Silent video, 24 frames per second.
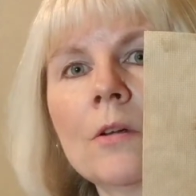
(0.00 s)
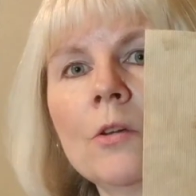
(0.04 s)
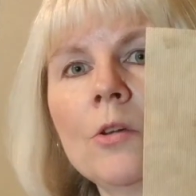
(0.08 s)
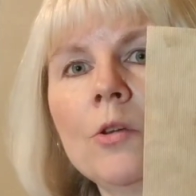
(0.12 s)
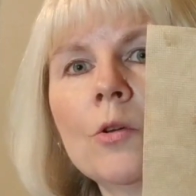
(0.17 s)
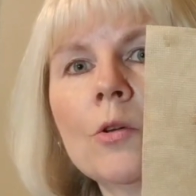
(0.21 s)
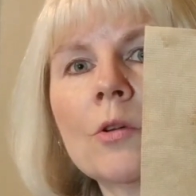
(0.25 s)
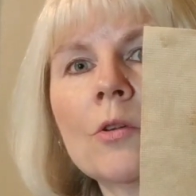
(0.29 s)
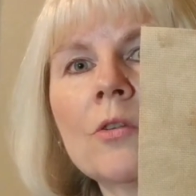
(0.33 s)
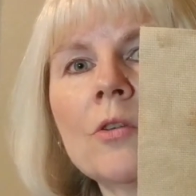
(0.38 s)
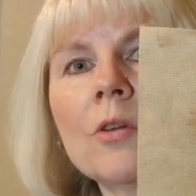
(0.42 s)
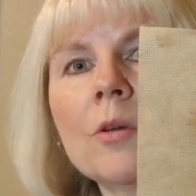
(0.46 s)

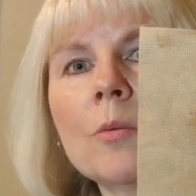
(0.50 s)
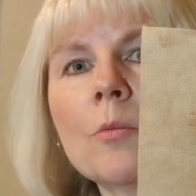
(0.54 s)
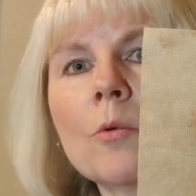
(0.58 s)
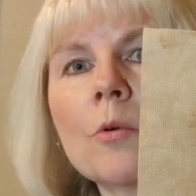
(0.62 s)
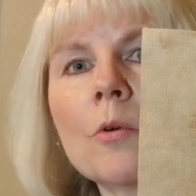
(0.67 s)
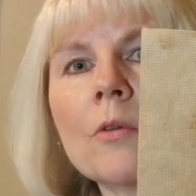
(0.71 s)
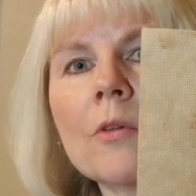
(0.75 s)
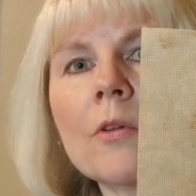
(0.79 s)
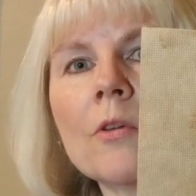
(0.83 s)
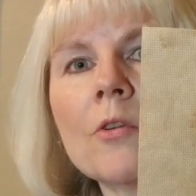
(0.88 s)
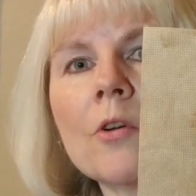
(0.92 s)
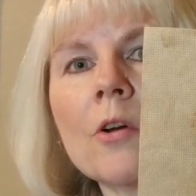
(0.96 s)
You can see
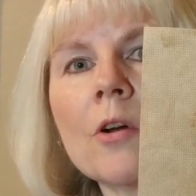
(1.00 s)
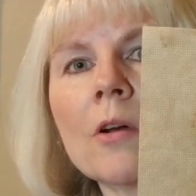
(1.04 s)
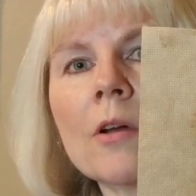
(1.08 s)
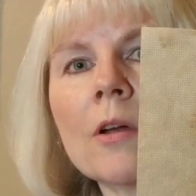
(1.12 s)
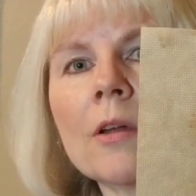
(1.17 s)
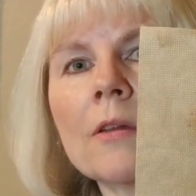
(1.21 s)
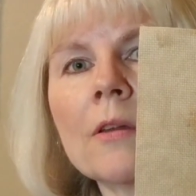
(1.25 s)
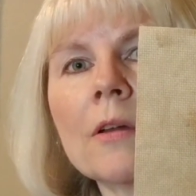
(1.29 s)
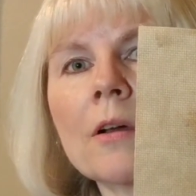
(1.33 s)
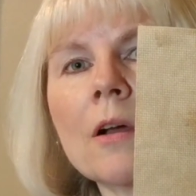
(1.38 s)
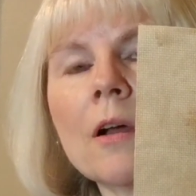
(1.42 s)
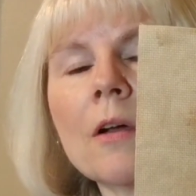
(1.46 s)
more of the dark
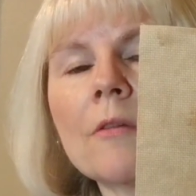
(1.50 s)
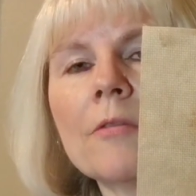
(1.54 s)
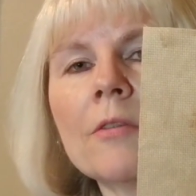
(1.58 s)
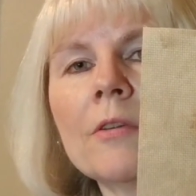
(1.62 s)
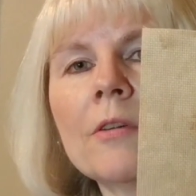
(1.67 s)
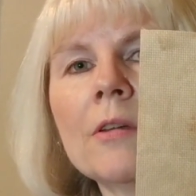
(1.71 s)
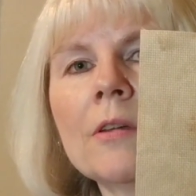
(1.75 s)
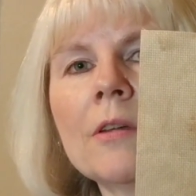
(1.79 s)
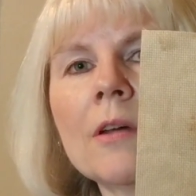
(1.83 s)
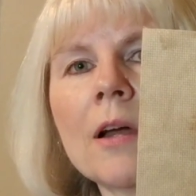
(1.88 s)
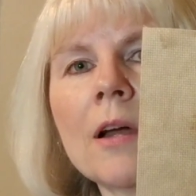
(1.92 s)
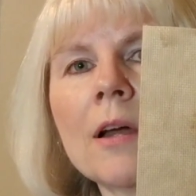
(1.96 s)
in the Coffee
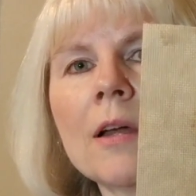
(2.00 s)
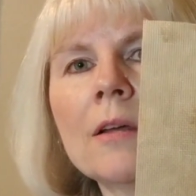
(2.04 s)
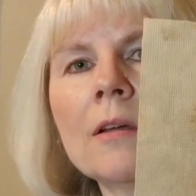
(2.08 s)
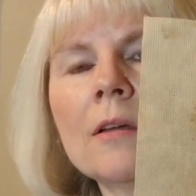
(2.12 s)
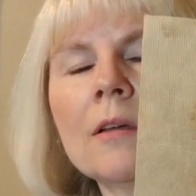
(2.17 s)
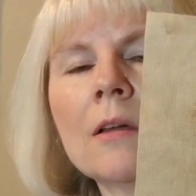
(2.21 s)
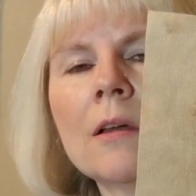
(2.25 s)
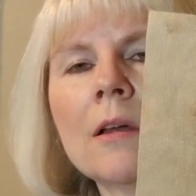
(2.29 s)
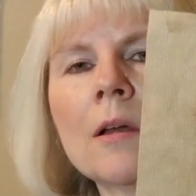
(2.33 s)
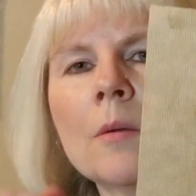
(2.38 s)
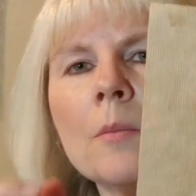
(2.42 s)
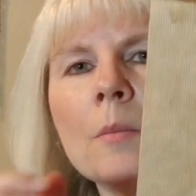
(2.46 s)
Tea Dyed.
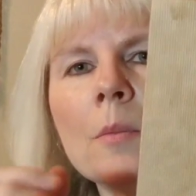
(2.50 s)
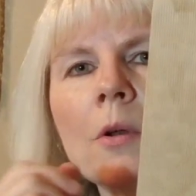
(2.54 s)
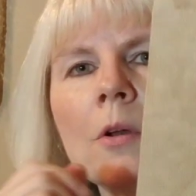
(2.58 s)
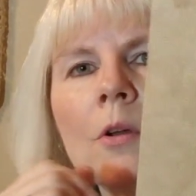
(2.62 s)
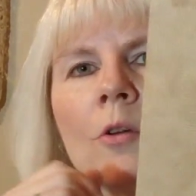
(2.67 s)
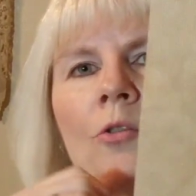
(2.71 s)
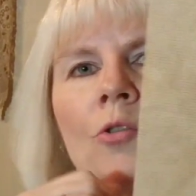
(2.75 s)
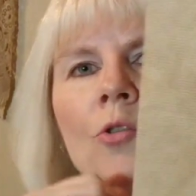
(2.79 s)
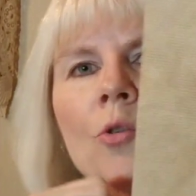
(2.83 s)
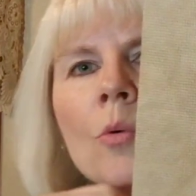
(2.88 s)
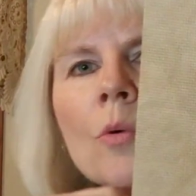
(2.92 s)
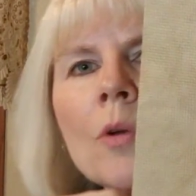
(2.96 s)
But
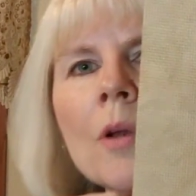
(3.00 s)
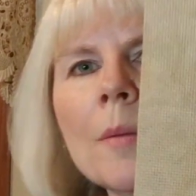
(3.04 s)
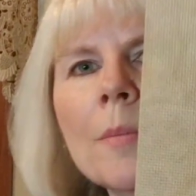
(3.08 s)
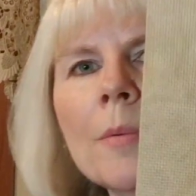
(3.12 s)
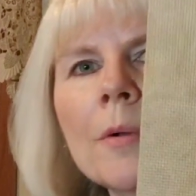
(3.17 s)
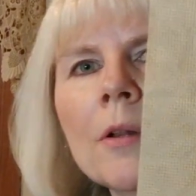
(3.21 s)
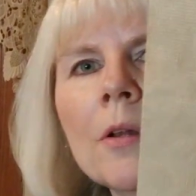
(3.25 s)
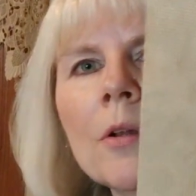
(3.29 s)
I'll show it up